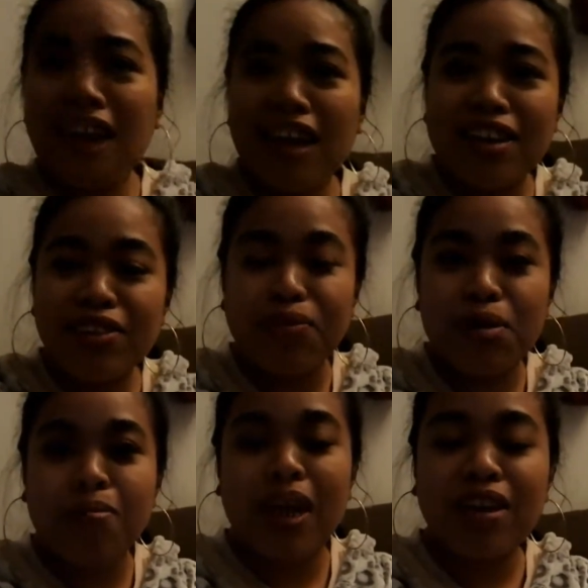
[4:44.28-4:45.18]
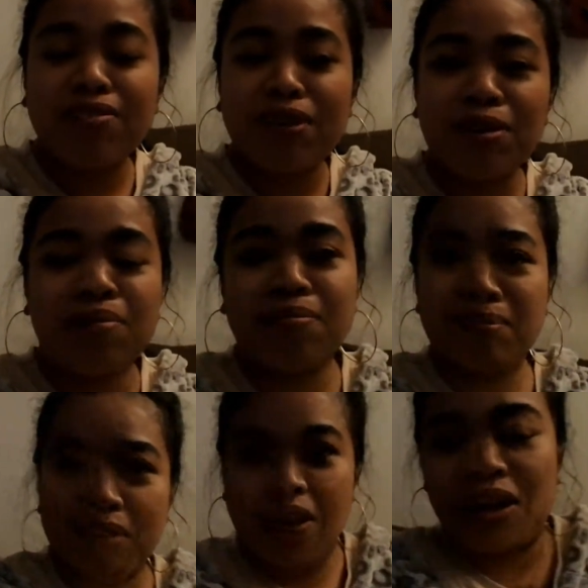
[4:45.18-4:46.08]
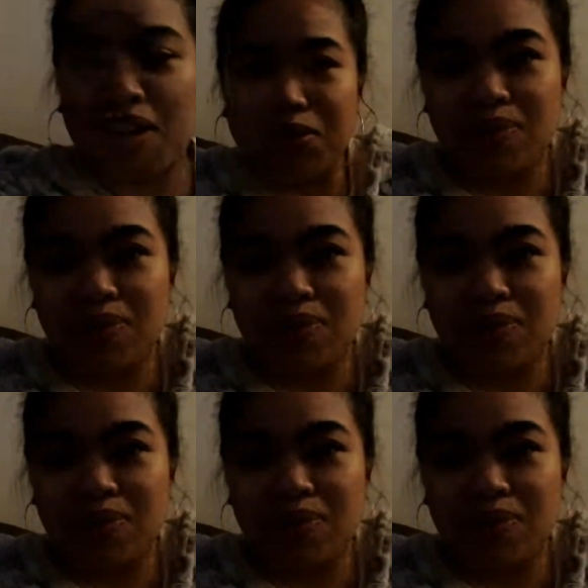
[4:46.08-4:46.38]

guys, we're back from our